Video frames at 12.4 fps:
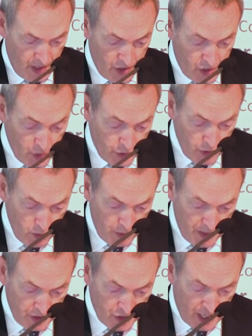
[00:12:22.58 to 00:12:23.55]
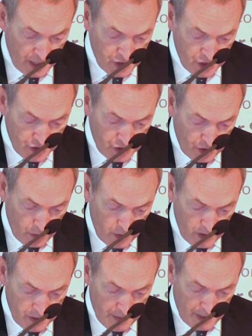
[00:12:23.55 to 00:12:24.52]
So too will be the challenges to the
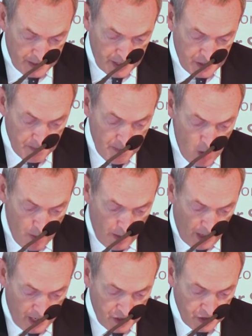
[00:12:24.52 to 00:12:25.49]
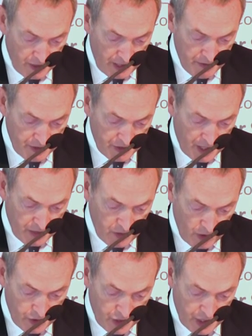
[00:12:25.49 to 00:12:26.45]
world's ability to mobilize and deliver the
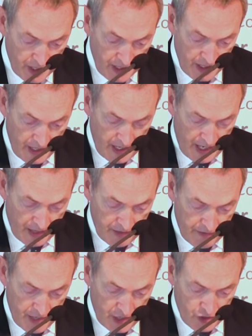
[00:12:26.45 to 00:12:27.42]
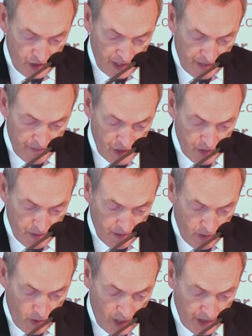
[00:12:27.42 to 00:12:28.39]
technology and the financial investment
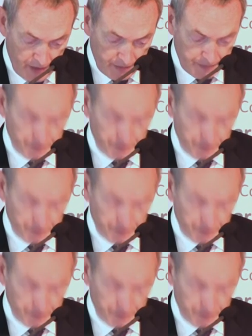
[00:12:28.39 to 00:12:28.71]
required.